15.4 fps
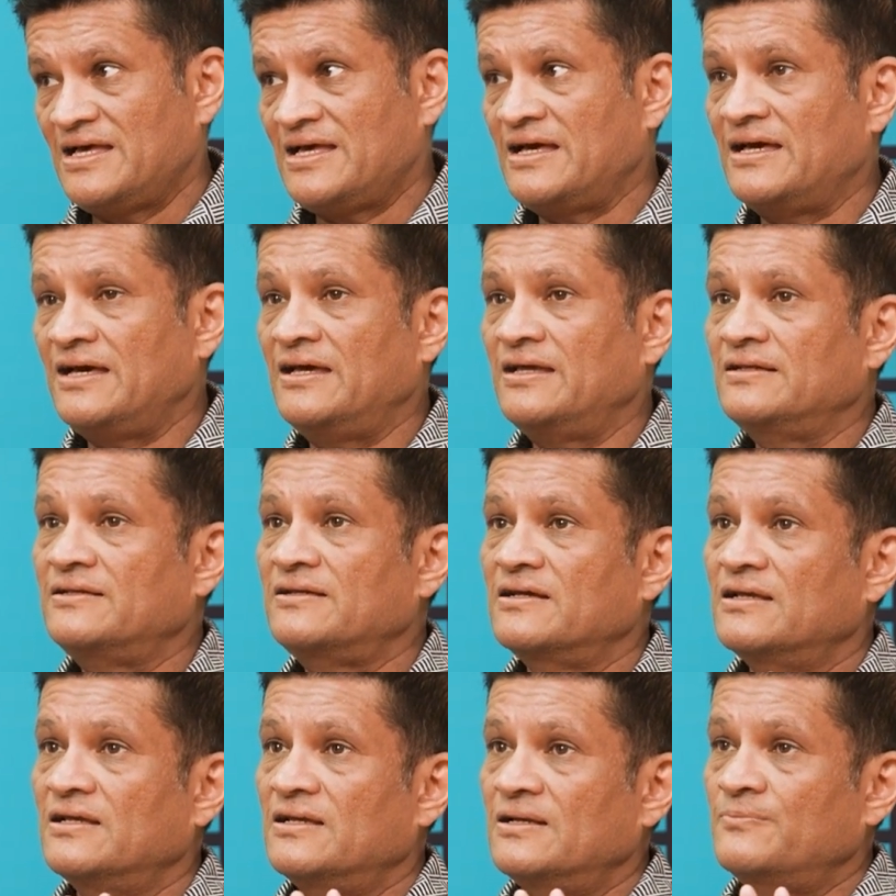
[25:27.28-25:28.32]
And
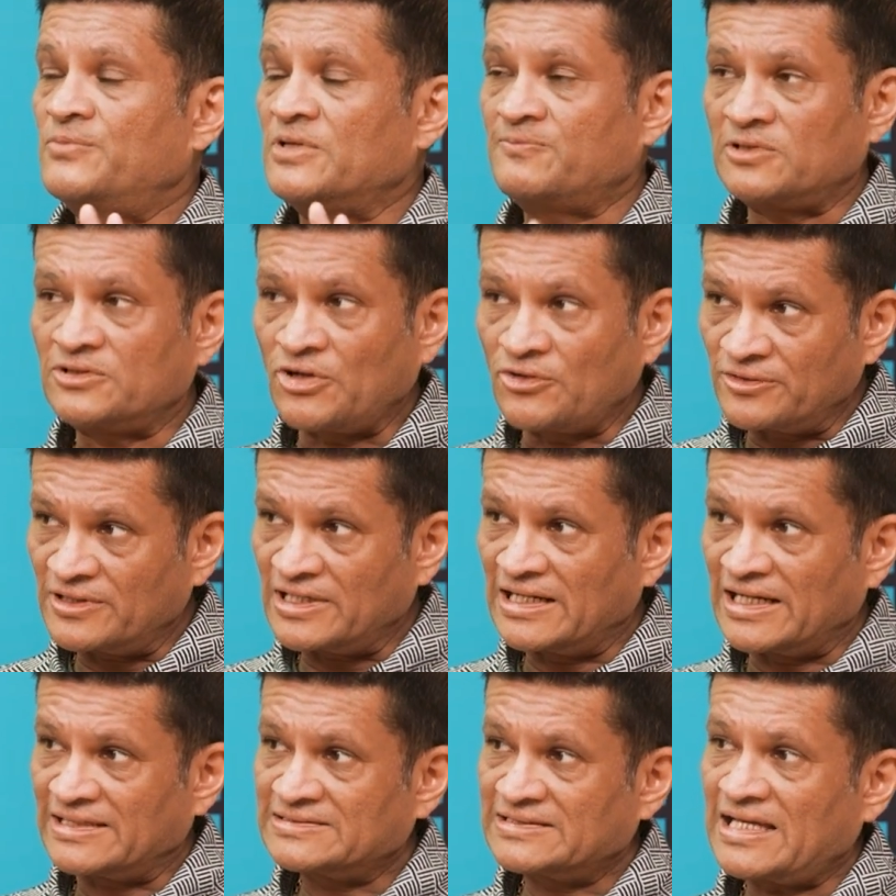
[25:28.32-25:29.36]
people don't
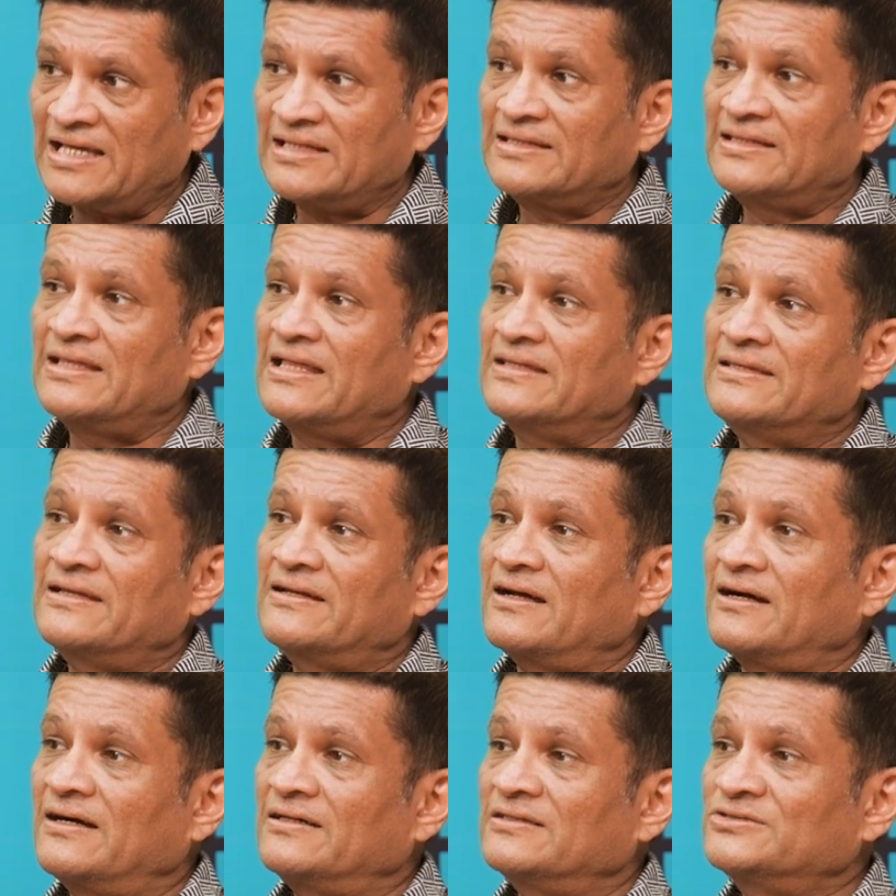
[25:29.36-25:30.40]
realize that there
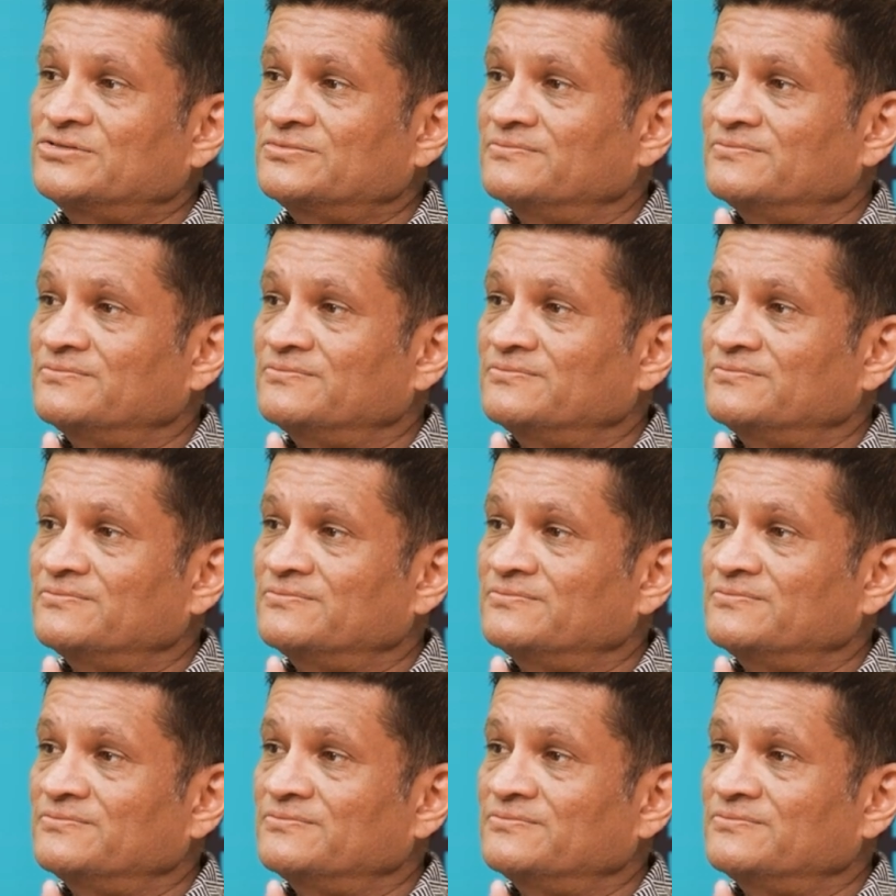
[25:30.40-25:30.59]
are,